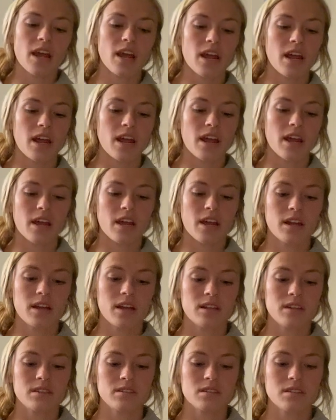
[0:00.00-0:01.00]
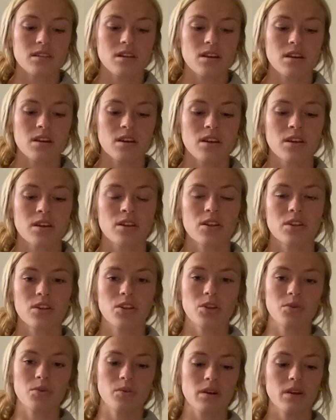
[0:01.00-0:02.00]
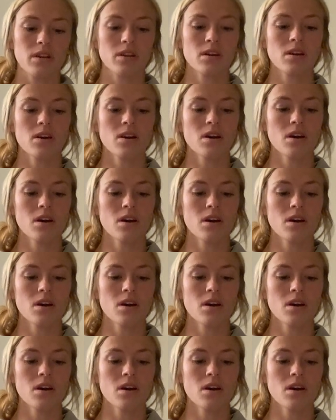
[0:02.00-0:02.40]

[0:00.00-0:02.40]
and you would